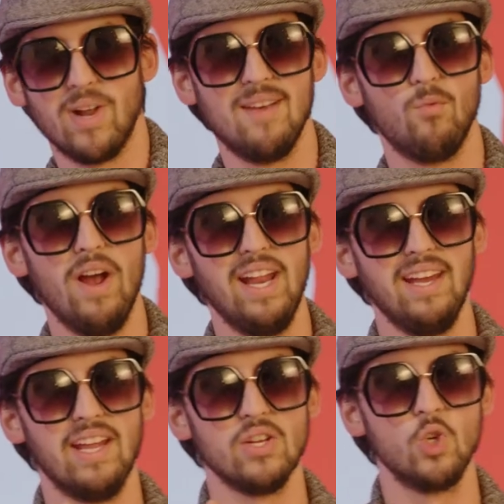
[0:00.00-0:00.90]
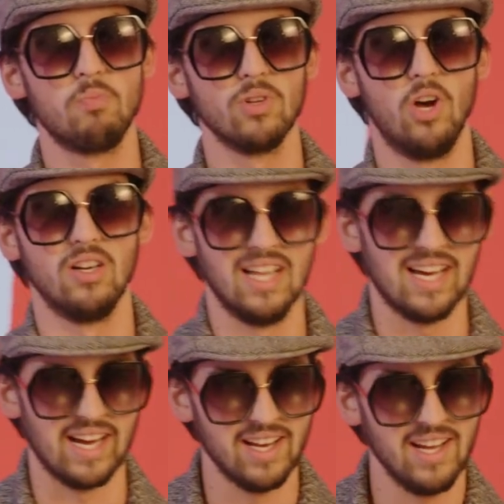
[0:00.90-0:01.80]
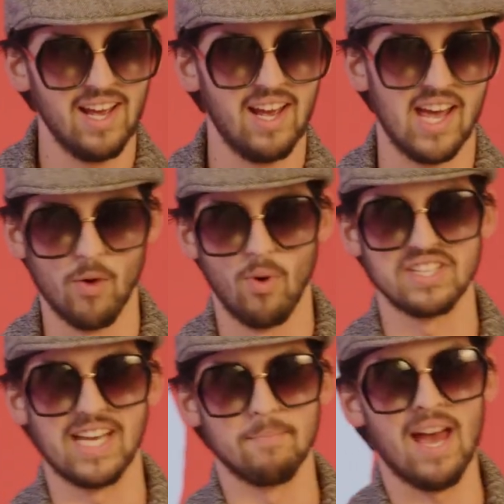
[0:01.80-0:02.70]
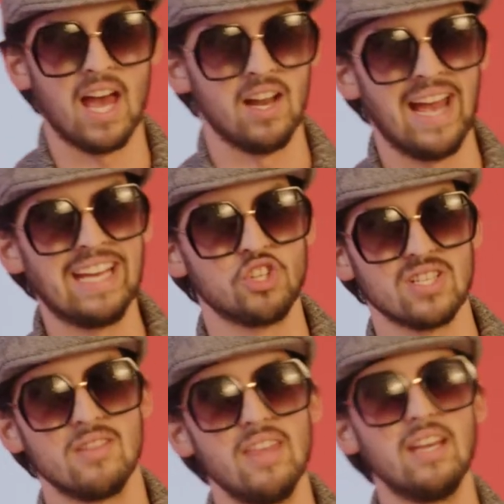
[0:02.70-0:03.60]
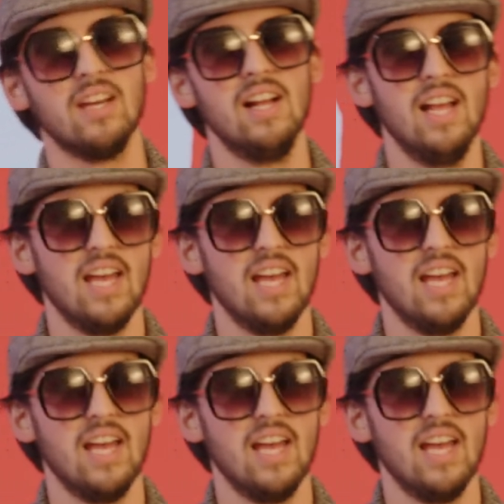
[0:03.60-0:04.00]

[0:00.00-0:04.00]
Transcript: when I'm waiting in a super long line and I want to get mad, I can just think,